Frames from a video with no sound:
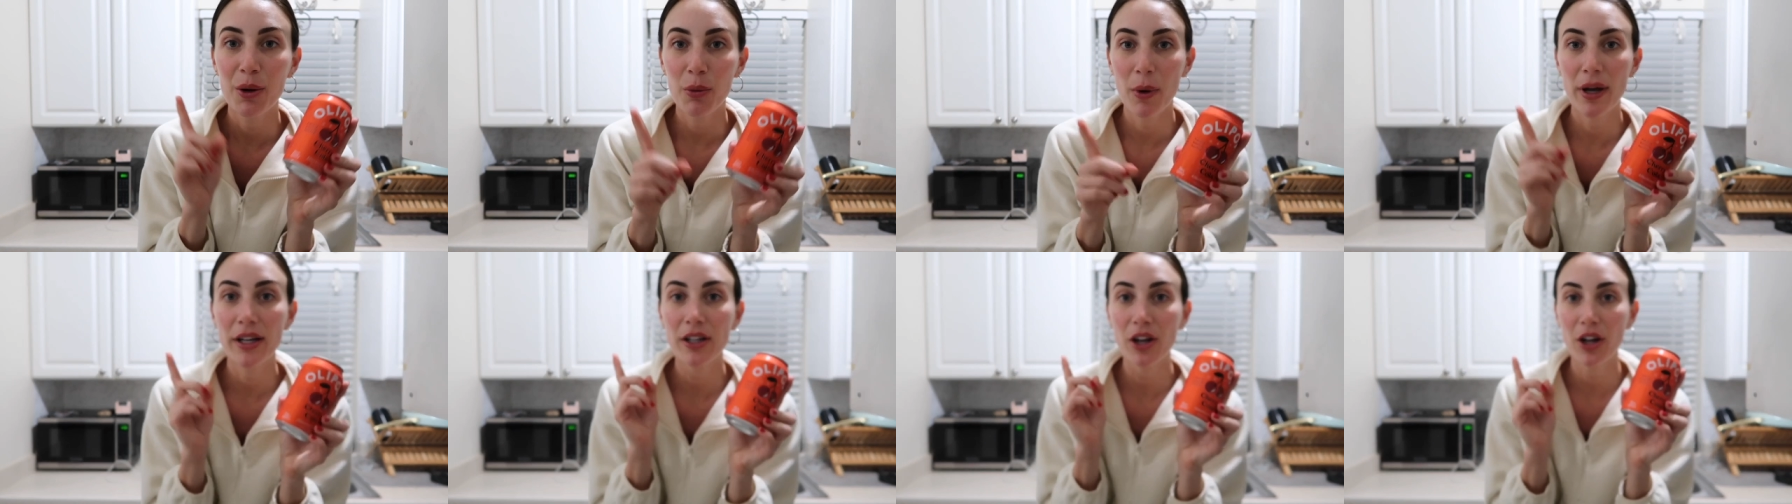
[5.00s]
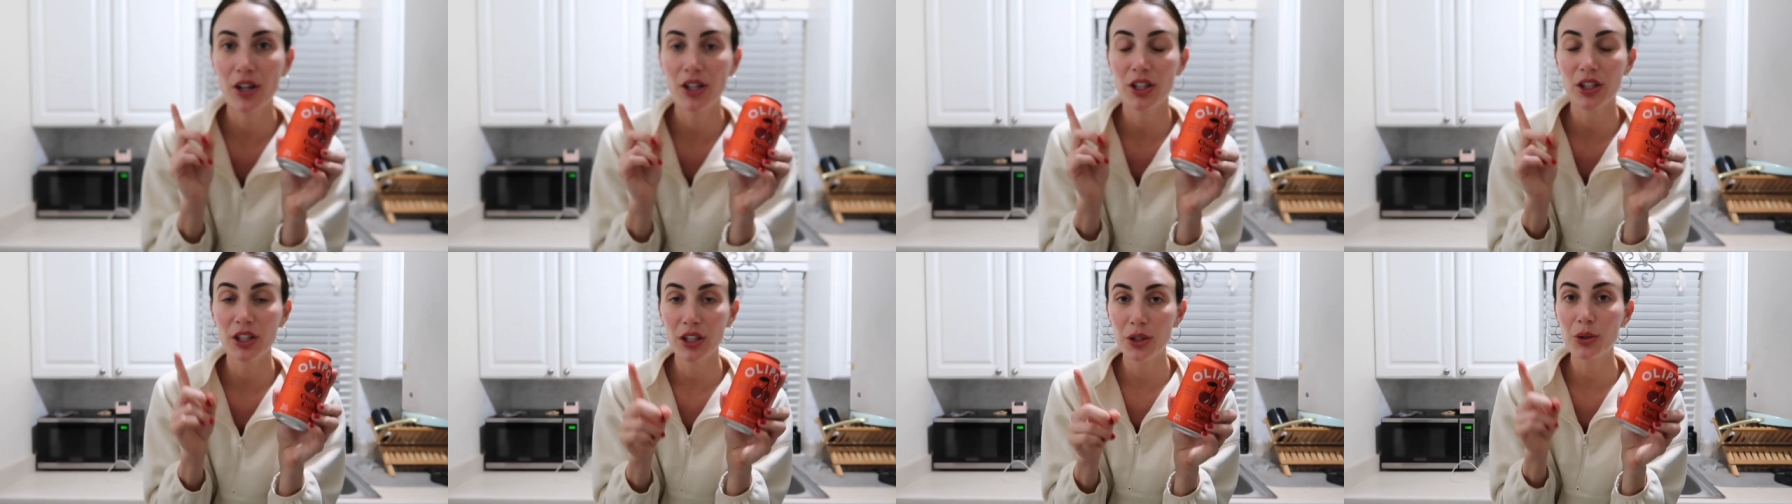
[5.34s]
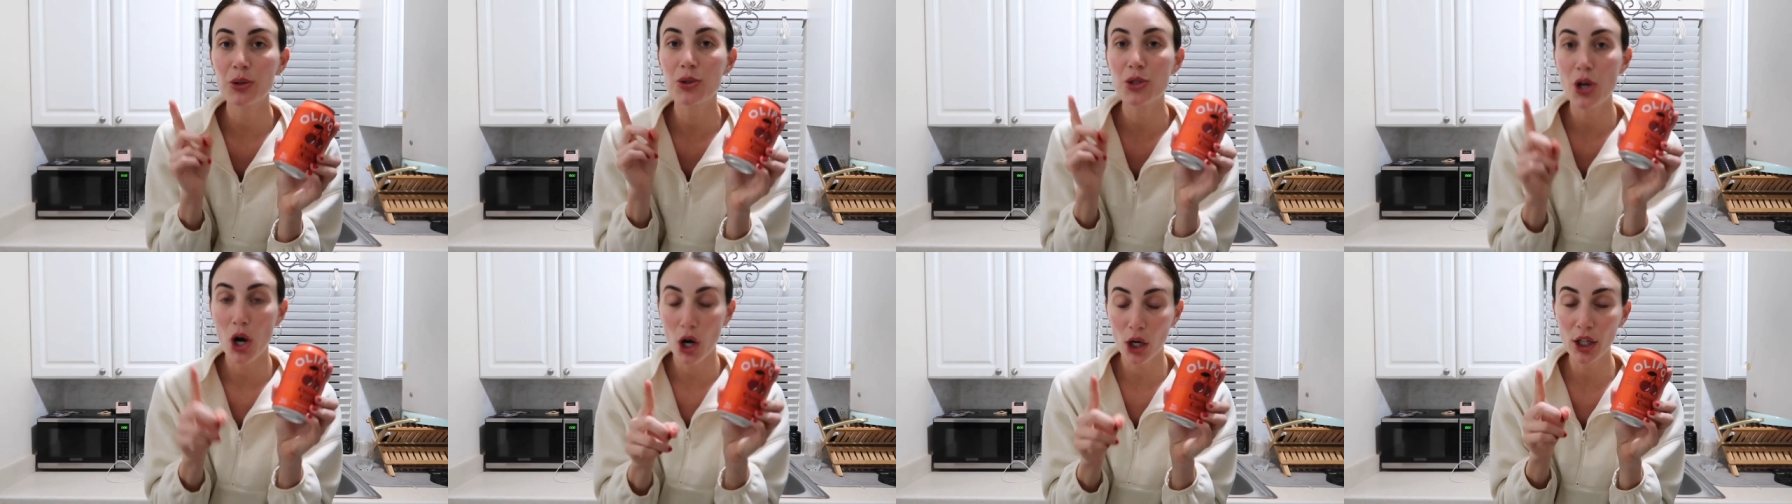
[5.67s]
went on a
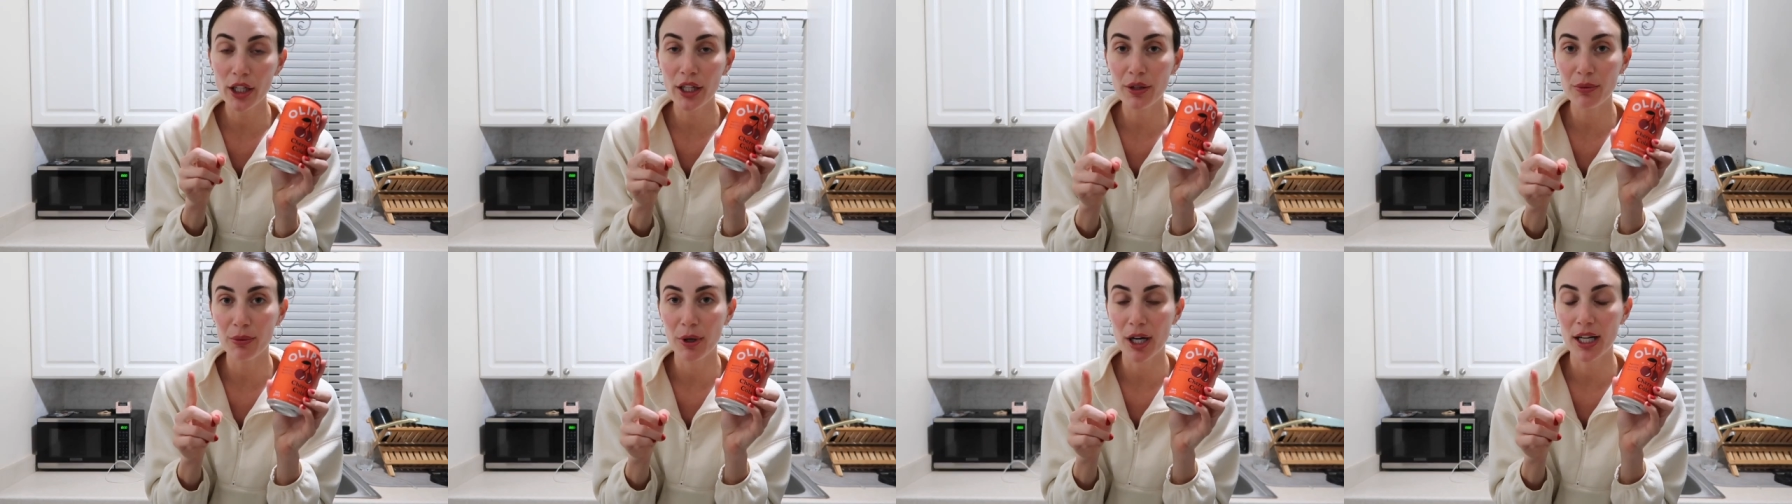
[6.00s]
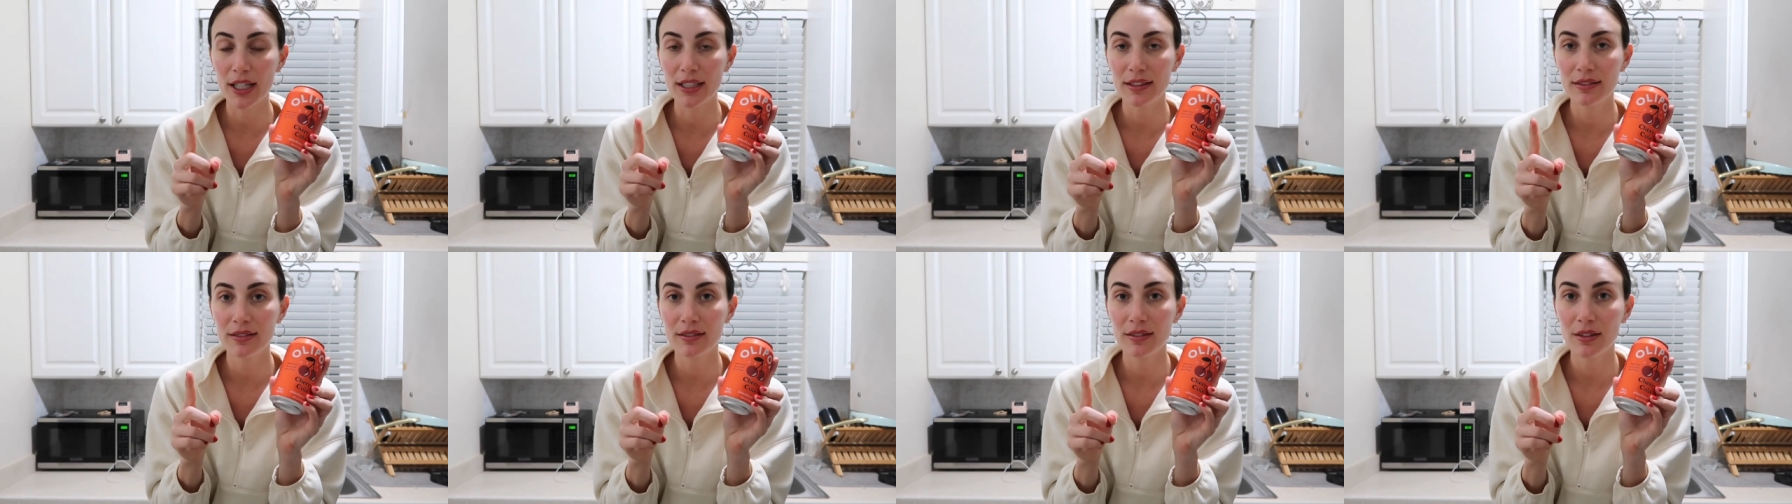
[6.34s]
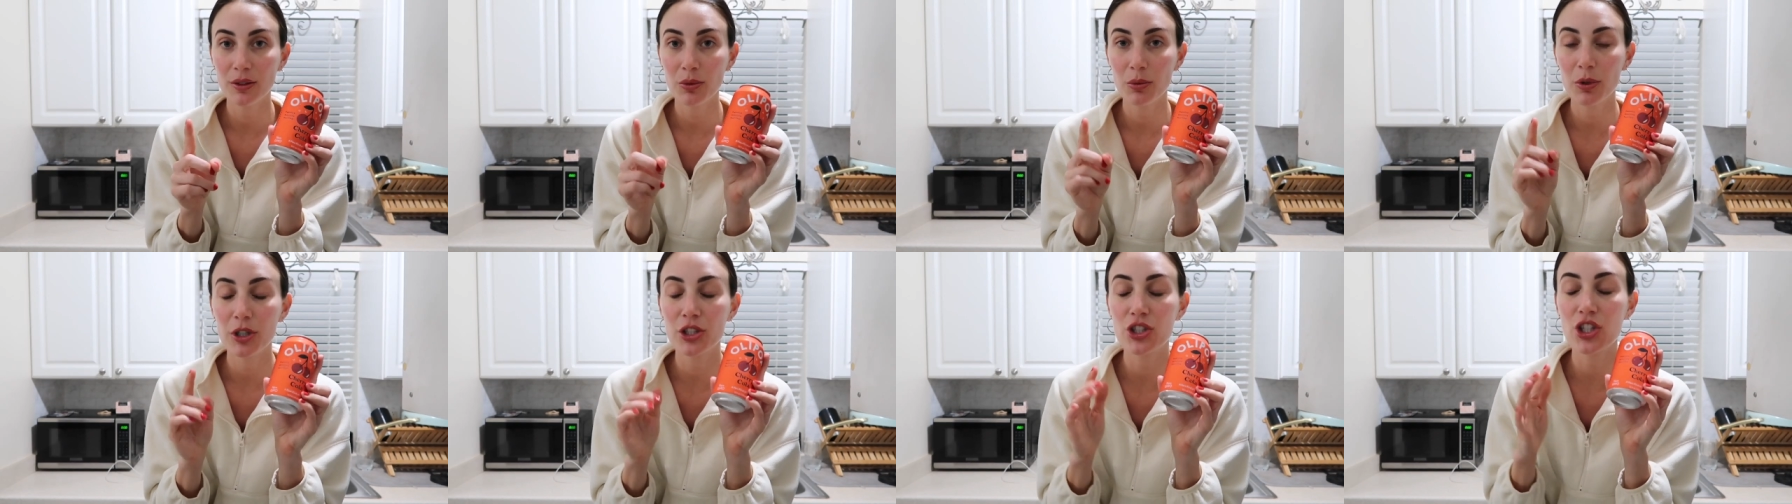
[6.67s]
little Target run,
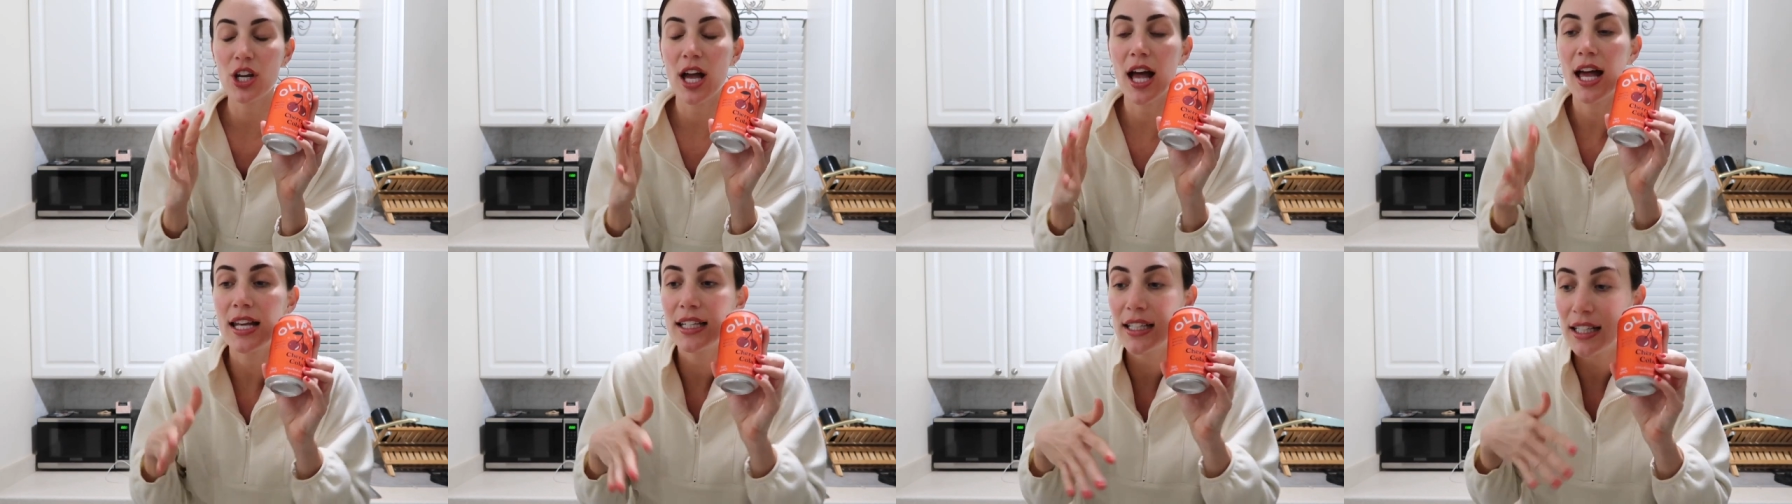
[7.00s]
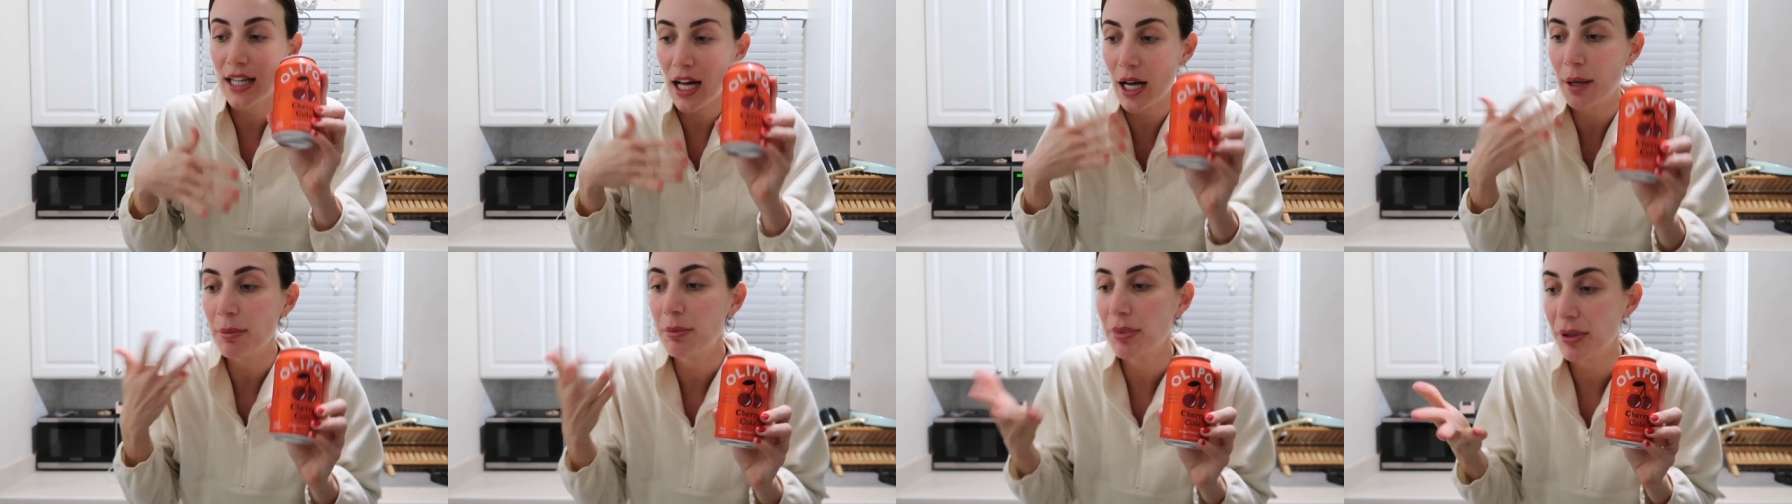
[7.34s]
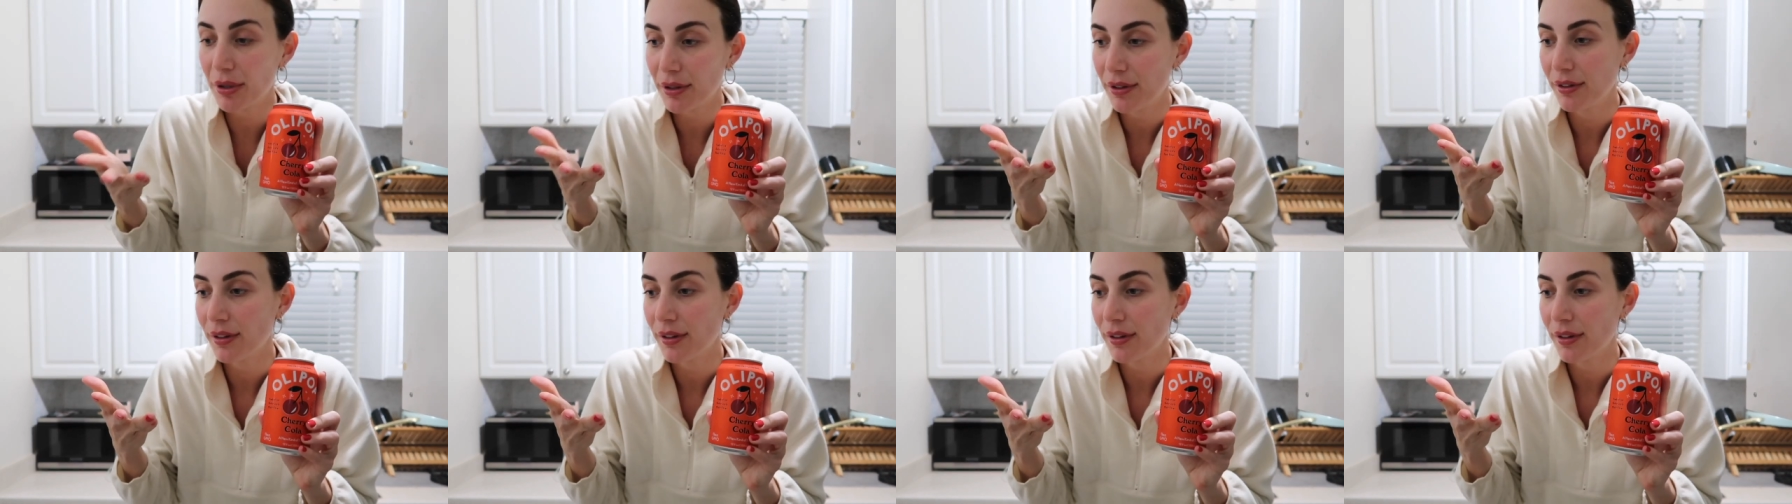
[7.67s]
which ended up